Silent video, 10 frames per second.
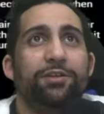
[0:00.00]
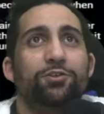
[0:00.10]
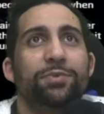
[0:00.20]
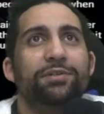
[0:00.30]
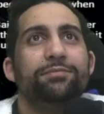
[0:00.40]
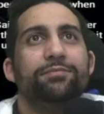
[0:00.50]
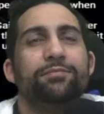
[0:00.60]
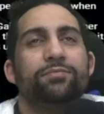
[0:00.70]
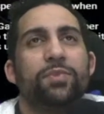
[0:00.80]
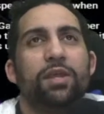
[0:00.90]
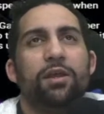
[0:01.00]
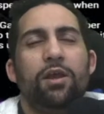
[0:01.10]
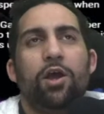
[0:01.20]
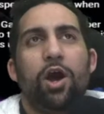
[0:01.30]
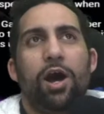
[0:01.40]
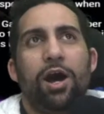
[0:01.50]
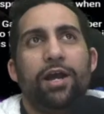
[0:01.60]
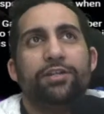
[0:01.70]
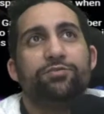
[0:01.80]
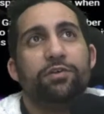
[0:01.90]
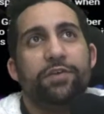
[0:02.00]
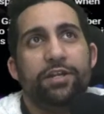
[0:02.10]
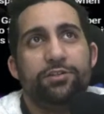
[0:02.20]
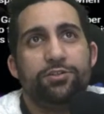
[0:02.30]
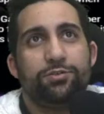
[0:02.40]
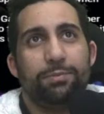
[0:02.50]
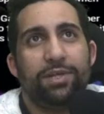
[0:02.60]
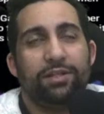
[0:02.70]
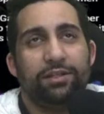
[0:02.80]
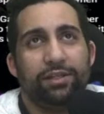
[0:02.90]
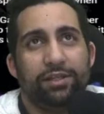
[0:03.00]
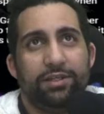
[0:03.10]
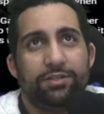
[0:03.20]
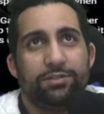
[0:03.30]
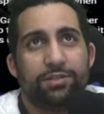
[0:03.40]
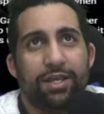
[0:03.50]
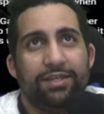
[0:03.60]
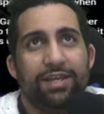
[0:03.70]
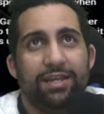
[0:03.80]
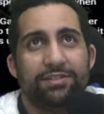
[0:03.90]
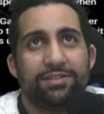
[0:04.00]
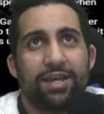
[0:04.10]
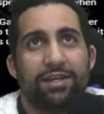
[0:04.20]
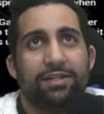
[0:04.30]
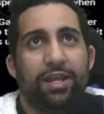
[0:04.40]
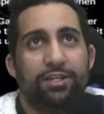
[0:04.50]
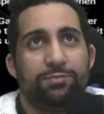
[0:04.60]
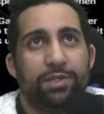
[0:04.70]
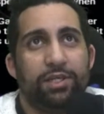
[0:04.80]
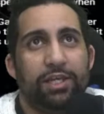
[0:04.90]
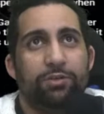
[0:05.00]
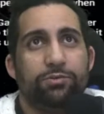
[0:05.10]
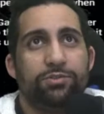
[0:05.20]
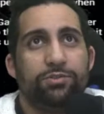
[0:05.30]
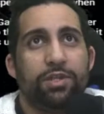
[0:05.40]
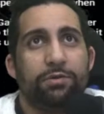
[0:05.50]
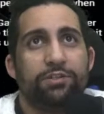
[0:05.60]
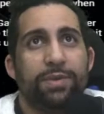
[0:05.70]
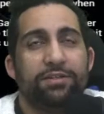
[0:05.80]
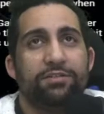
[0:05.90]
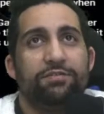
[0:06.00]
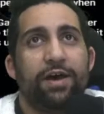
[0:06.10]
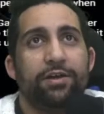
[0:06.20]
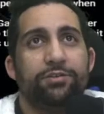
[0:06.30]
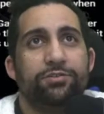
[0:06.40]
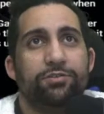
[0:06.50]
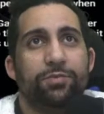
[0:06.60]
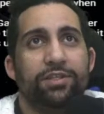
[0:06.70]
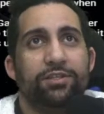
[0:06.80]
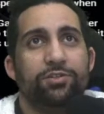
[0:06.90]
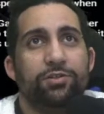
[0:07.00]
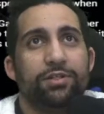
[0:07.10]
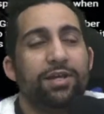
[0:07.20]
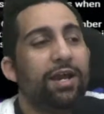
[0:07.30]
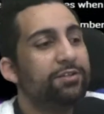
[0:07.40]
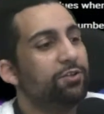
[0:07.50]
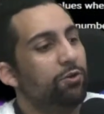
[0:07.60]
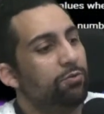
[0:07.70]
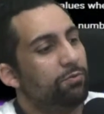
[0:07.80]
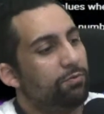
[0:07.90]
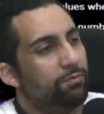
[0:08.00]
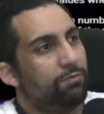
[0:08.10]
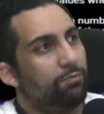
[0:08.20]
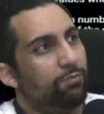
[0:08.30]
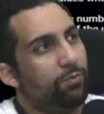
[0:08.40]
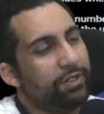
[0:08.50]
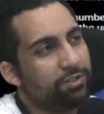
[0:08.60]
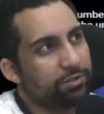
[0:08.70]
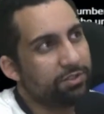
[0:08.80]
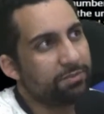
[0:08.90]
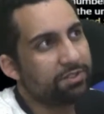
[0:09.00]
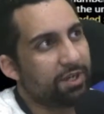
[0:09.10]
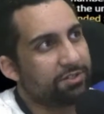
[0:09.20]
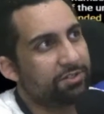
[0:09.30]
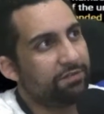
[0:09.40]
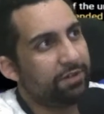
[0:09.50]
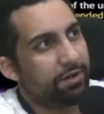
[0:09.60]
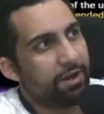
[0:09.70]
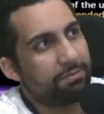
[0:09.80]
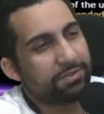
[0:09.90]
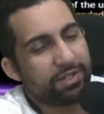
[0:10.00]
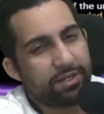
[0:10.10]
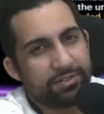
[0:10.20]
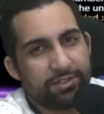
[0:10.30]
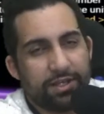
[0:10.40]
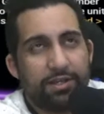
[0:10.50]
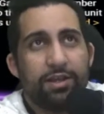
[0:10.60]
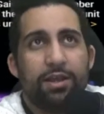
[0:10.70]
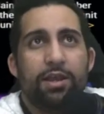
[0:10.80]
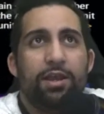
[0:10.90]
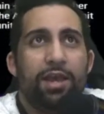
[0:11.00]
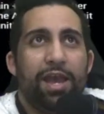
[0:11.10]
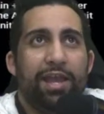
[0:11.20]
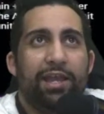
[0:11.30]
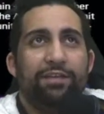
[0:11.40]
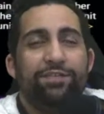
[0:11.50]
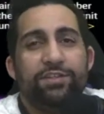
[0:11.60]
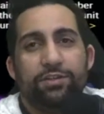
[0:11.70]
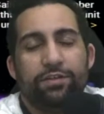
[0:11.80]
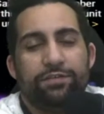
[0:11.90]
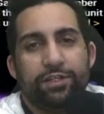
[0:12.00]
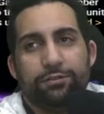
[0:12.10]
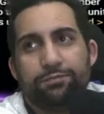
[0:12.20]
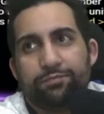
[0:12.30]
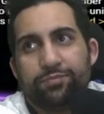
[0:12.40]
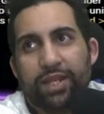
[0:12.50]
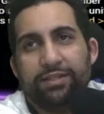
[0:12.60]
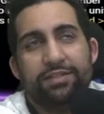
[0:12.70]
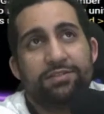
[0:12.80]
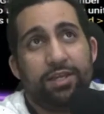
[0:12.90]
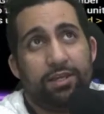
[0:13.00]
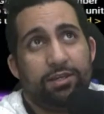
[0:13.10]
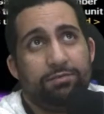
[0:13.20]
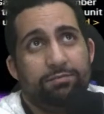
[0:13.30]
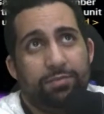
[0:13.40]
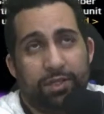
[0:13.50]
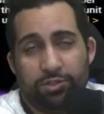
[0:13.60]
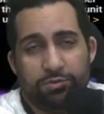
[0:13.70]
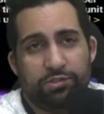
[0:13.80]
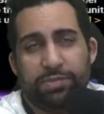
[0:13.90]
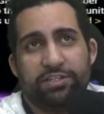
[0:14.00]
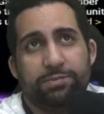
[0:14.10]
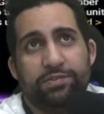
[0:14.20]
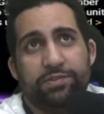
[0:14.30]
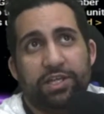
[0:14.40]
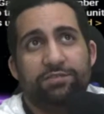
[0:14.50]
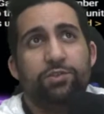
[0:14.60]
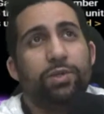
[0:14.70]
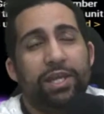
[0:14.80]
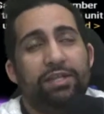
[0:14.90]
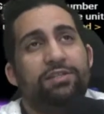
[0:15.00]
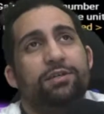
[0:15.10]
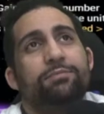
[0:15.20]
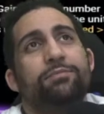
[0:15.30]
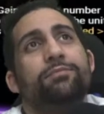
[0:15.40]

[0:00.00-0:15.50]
human. Its revenge ability is it gains attack and HP equal to their respective values when this unit died. So it took some discussion to figure out precisely that if he's on the field, let's say you just place him on the field, if you eat him